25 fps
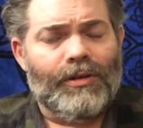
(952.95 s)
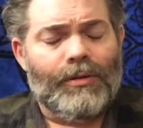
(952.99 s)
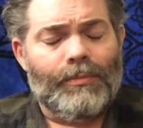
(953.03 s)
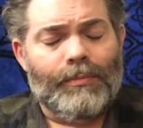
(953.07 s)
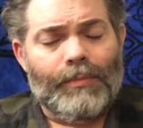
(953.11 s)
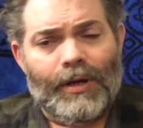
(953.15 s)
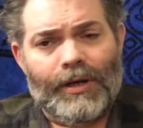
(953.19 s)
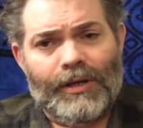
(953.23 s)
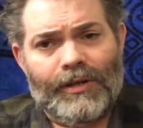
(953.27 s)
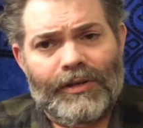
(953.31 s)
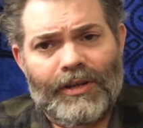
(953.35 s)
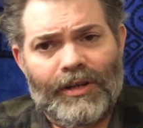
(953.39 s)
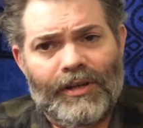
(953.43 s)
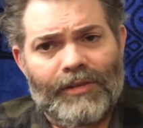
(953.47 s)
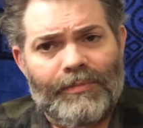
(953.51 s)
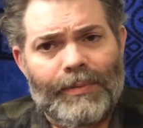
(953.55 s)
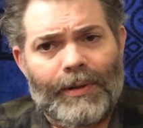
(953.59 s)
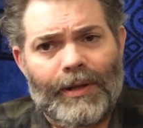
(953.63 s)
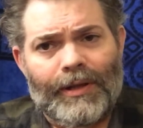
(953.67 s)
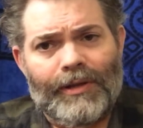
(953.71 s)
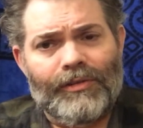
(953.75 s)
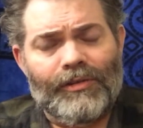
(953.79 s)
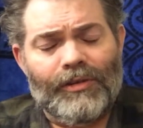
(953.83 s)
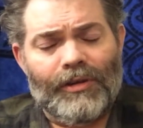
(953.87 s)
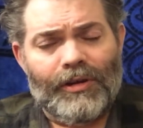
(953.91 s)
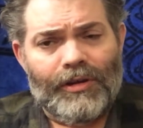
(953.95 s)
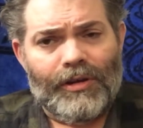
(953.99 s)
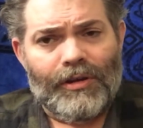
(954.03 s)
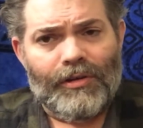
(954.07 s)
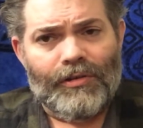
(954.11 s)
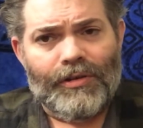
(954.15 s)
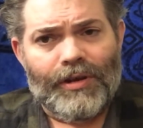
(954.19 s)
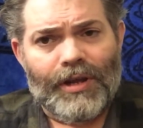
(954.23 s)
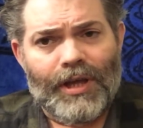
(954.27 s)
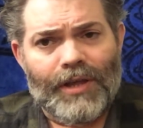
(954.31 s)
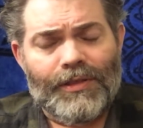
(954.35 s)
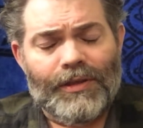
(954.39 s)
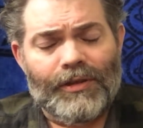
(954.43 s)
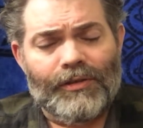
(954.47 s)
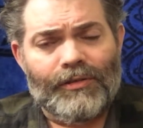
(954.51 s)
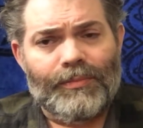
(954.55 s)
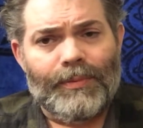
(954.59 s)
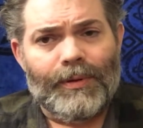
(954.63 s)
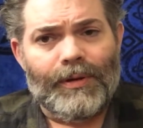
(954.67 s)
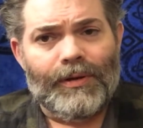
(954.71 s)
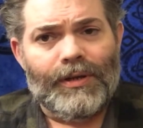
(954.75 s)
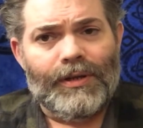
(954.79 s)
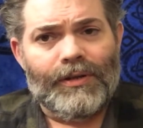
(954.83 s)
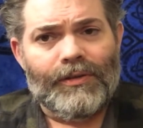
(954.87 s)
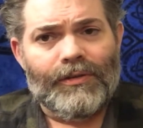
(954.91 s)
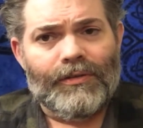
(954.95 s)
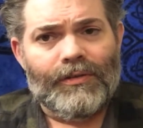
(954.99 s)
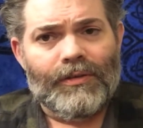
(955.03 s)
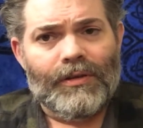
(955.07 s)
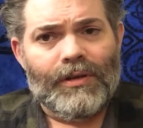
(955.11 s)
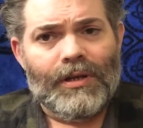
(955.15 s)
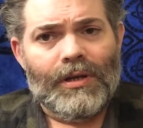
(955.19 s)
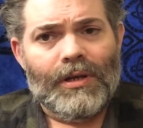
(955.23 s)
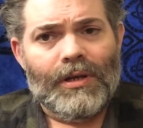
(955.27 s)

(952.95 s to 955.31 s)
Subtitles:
That might take place in a near-death experience.